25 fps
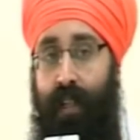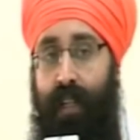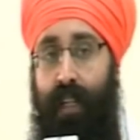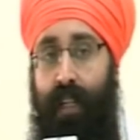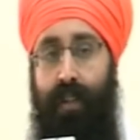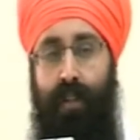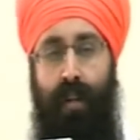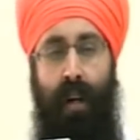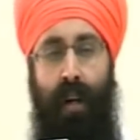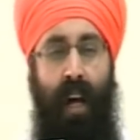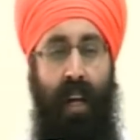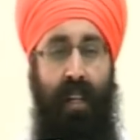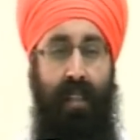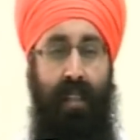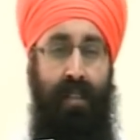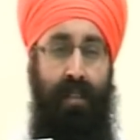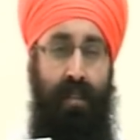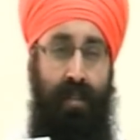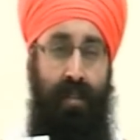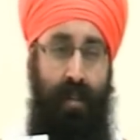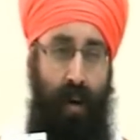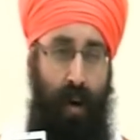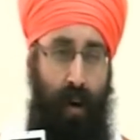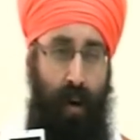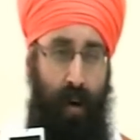He tried
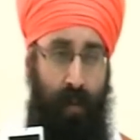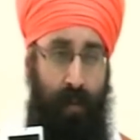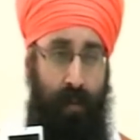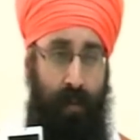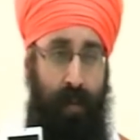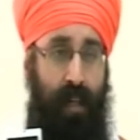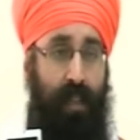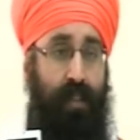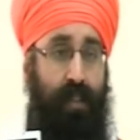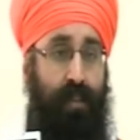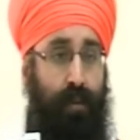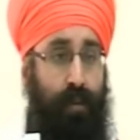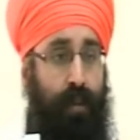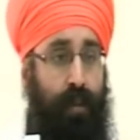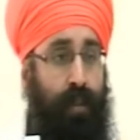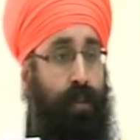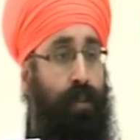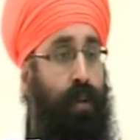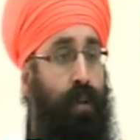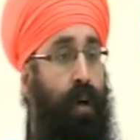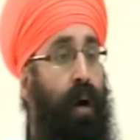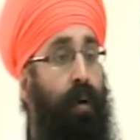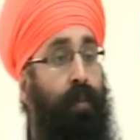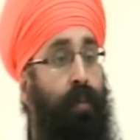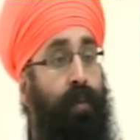so much,
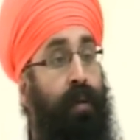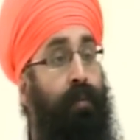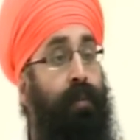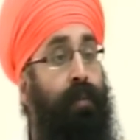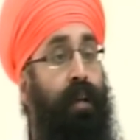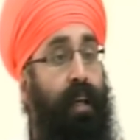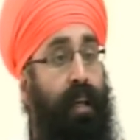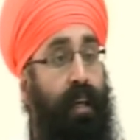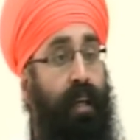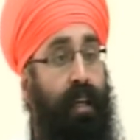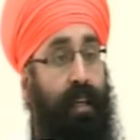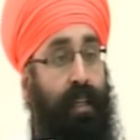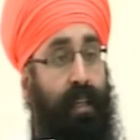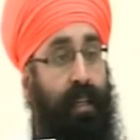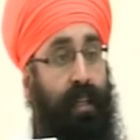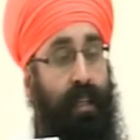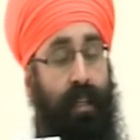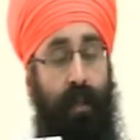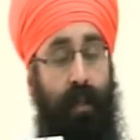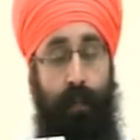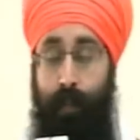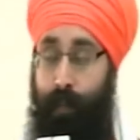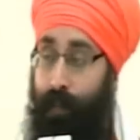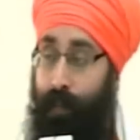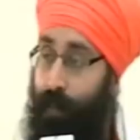udin job na mile.
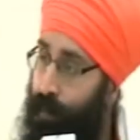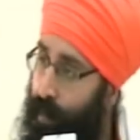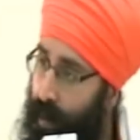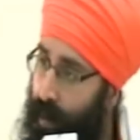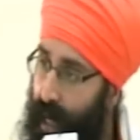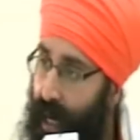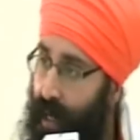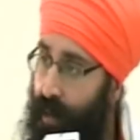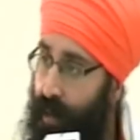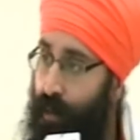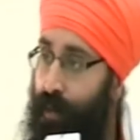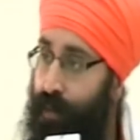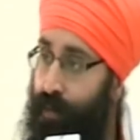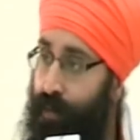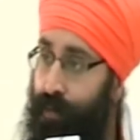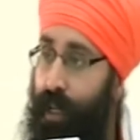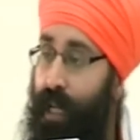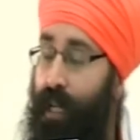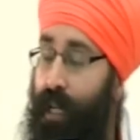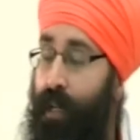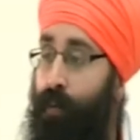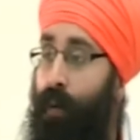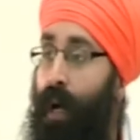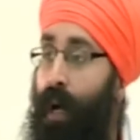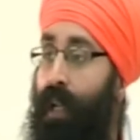He was
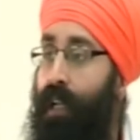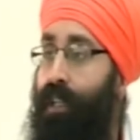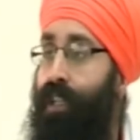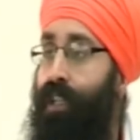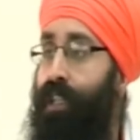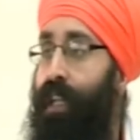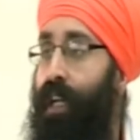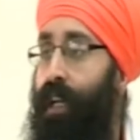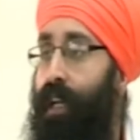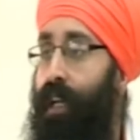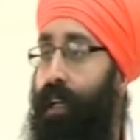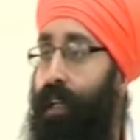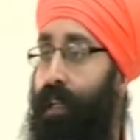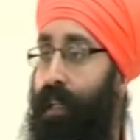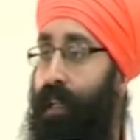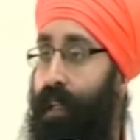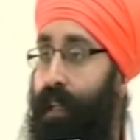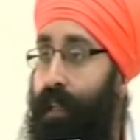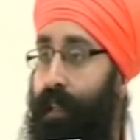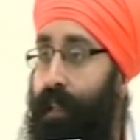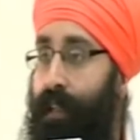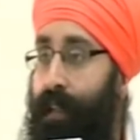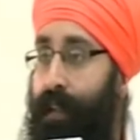really well educated.